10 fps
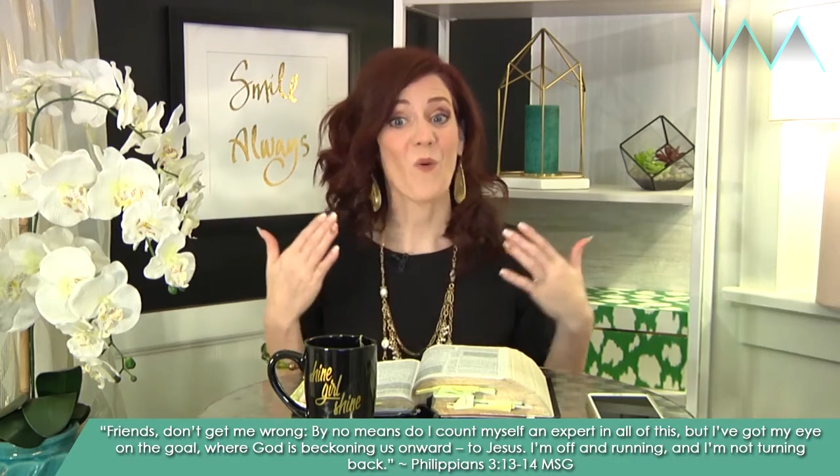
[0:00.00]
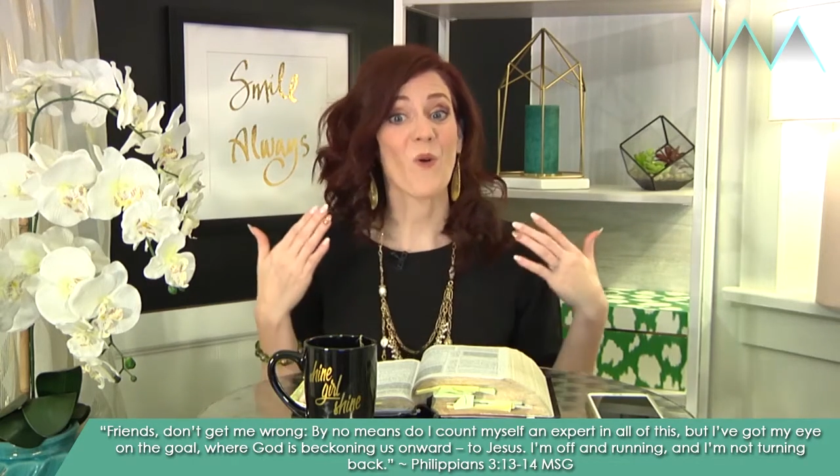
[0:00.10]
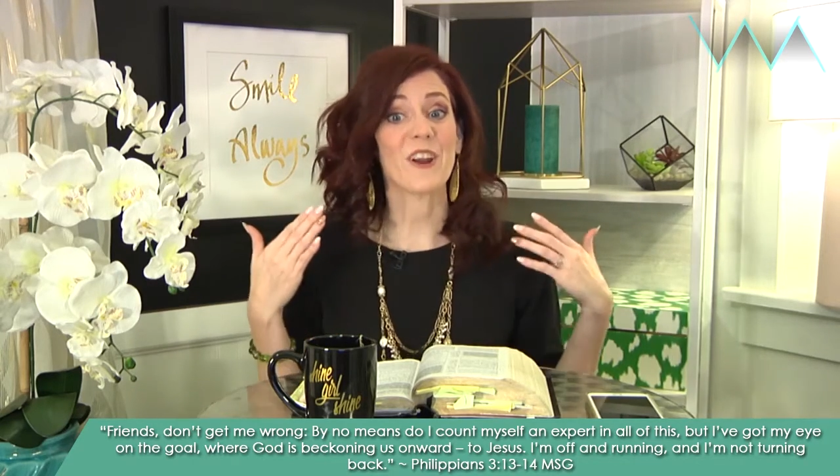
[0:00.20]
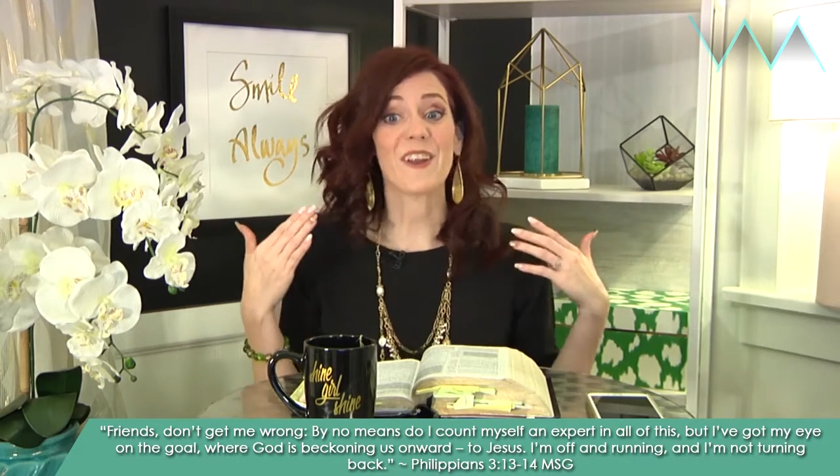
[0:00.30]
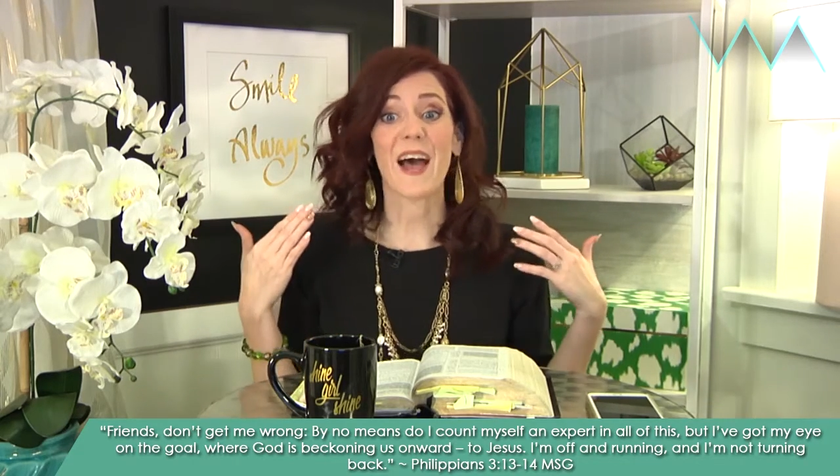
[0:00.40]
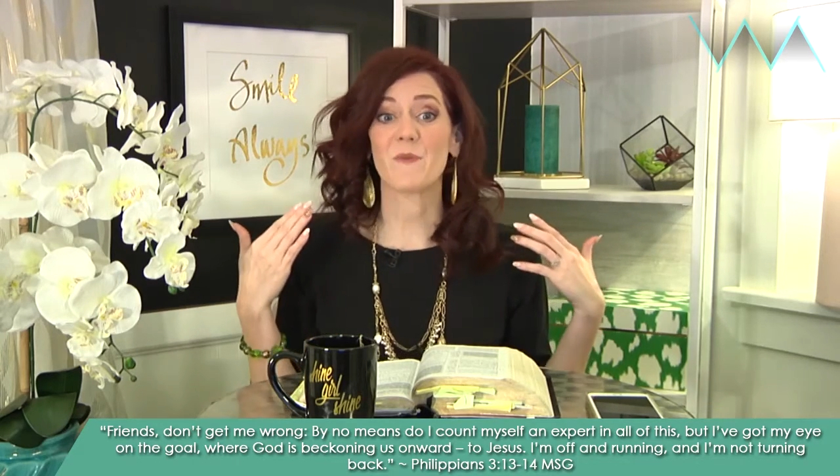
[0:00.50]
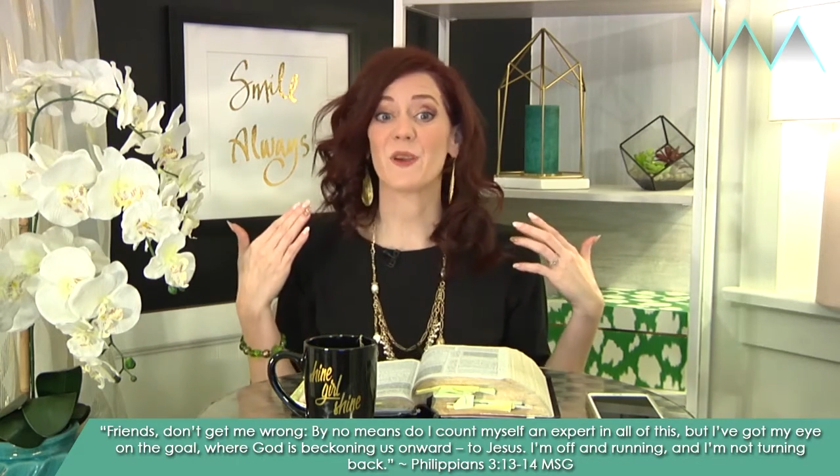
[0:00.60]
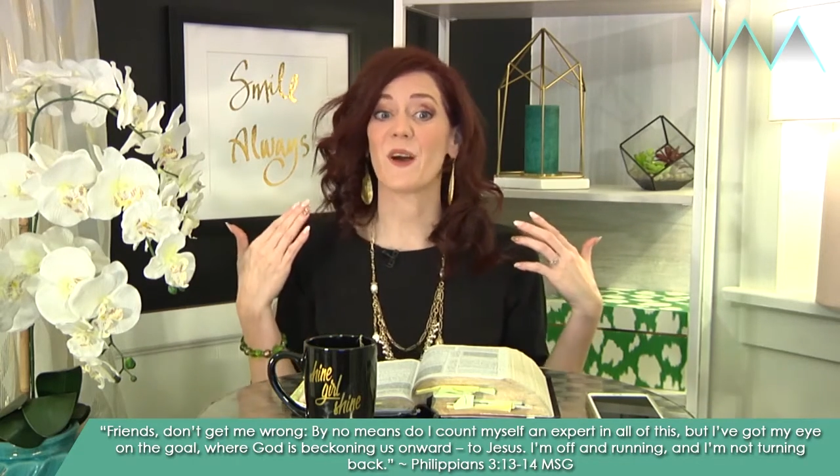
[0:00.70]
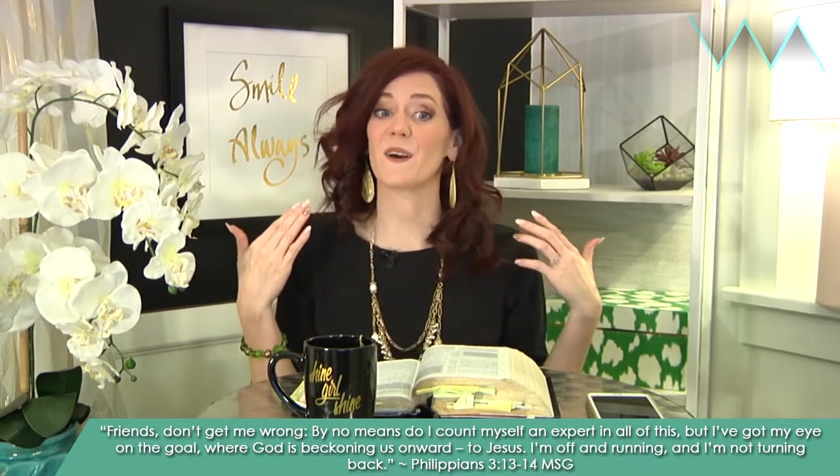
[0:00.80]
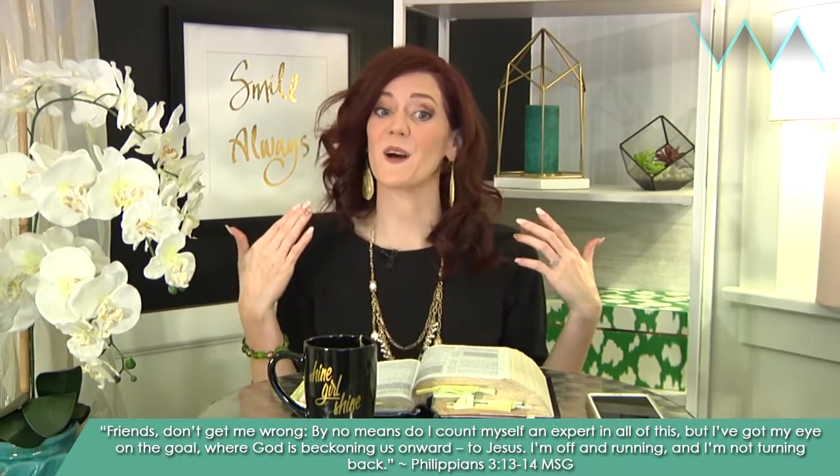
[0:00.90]
One night we
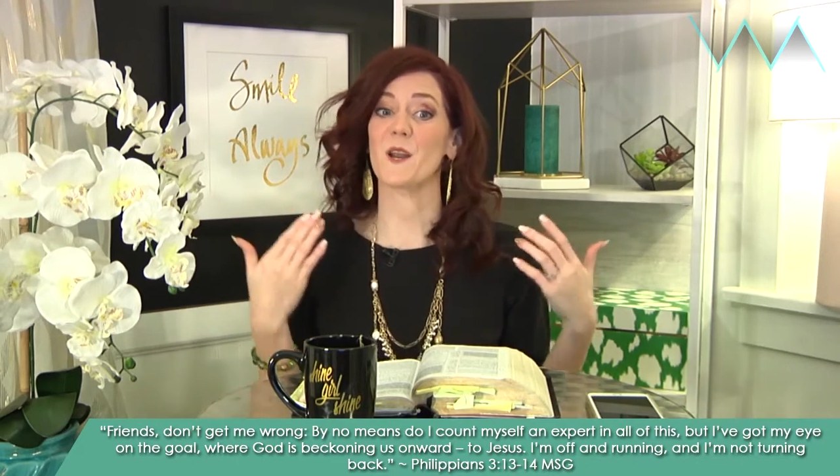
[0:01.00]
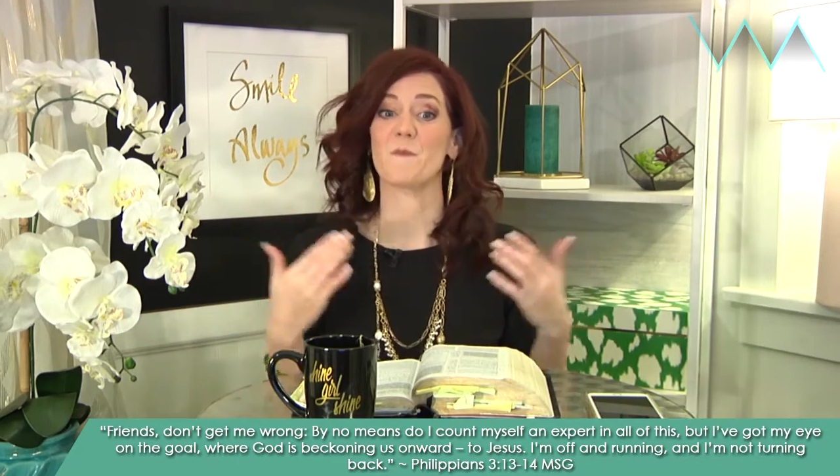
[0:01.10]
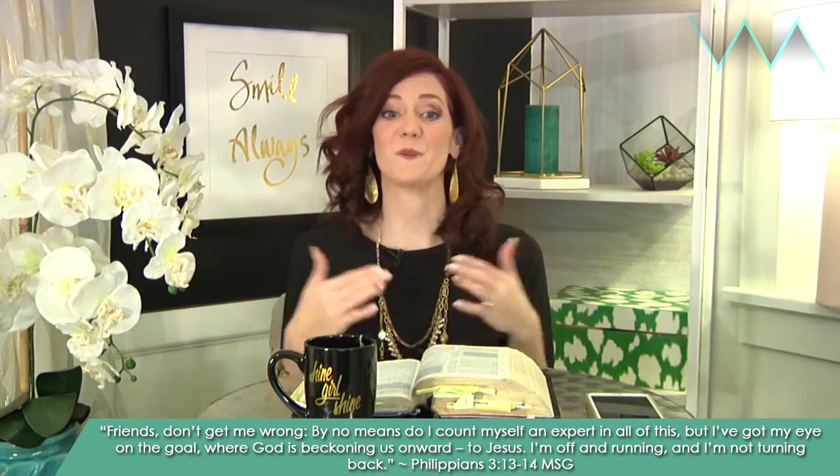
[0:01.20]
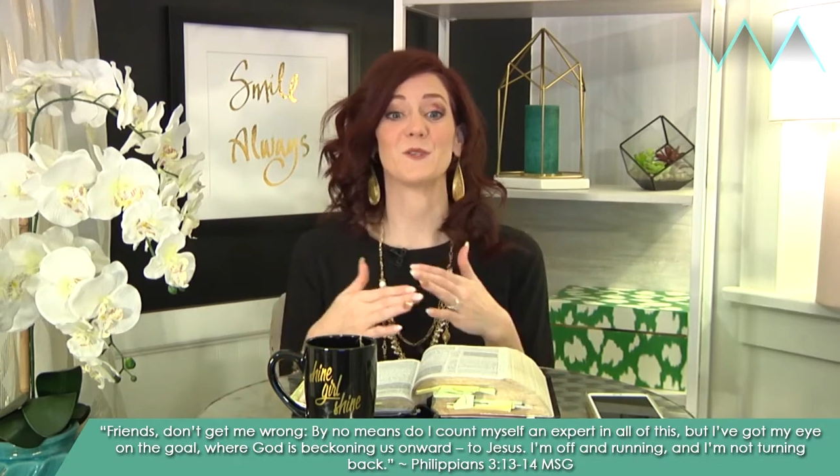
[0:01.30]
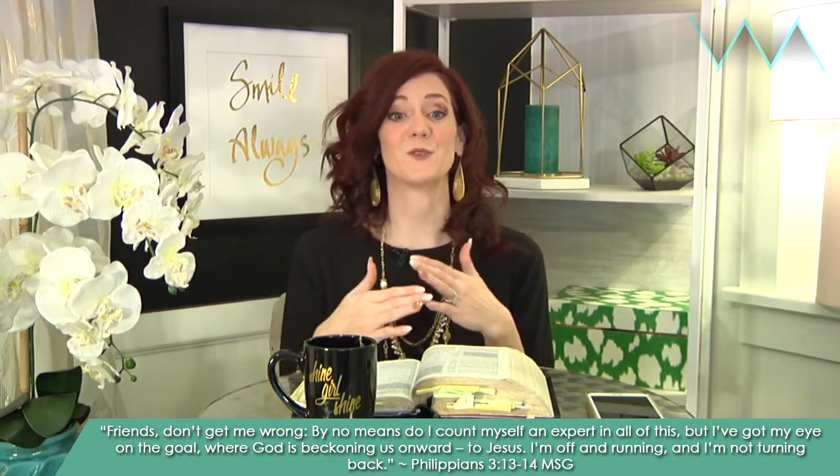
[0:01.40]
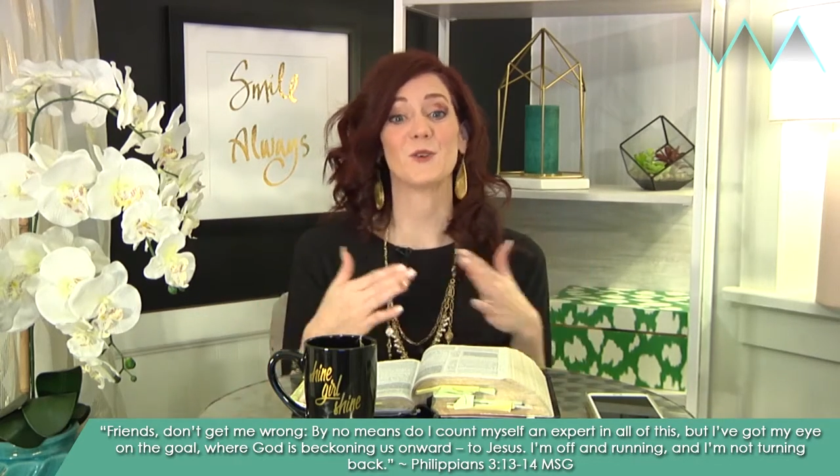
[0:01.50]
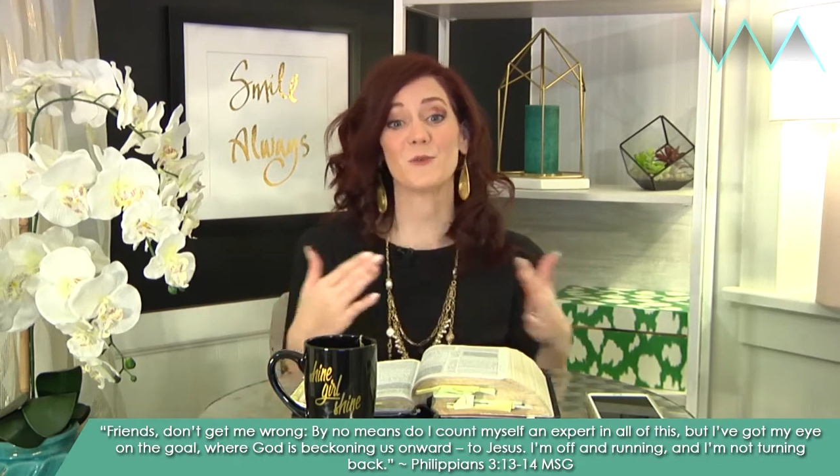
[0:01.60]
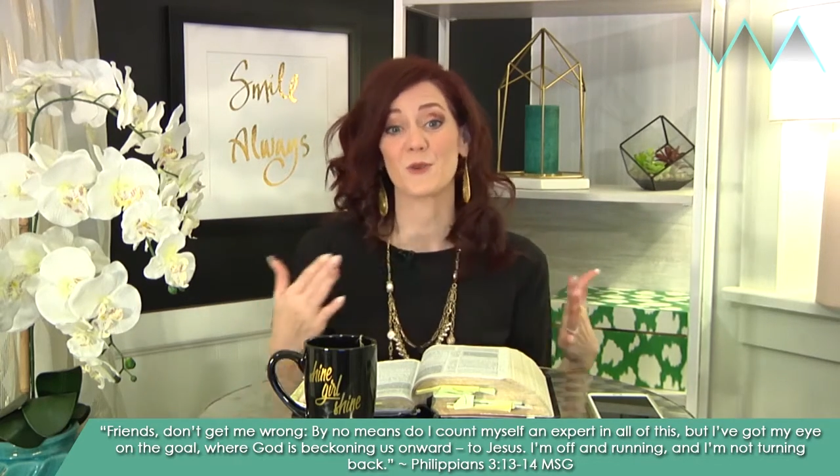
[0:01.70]
got caught up in a dirt